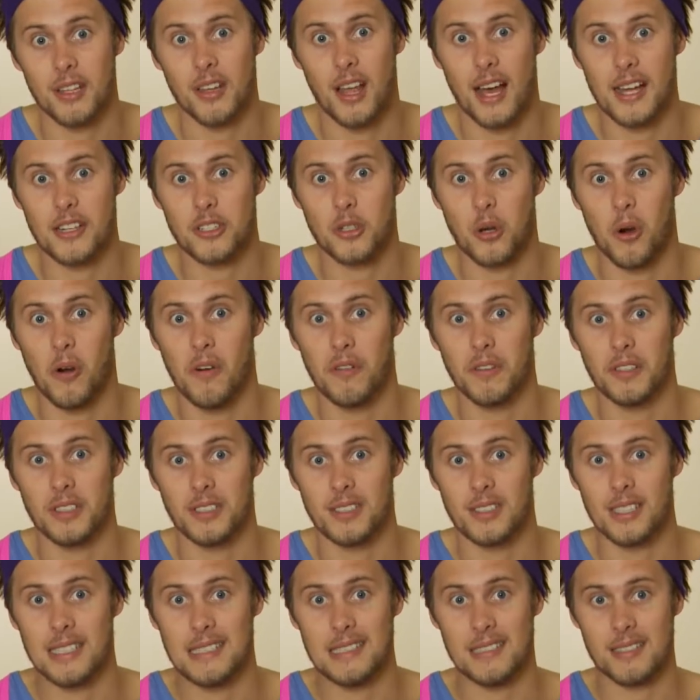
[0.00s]
like Torval
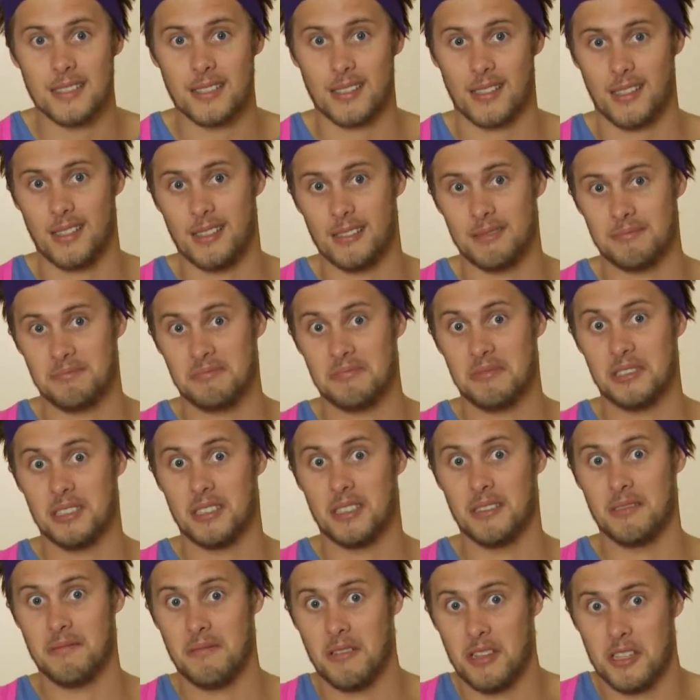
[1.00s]
and Dean, so, you
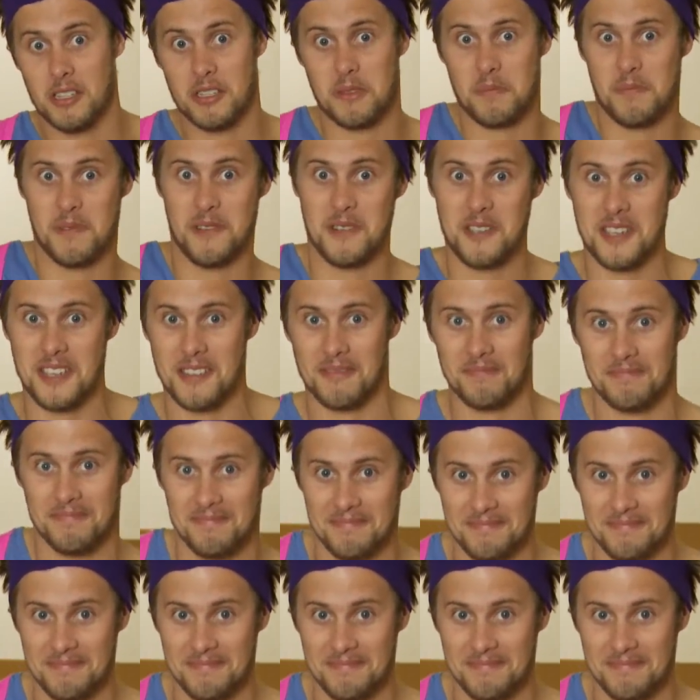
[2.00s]
know, let's boogie.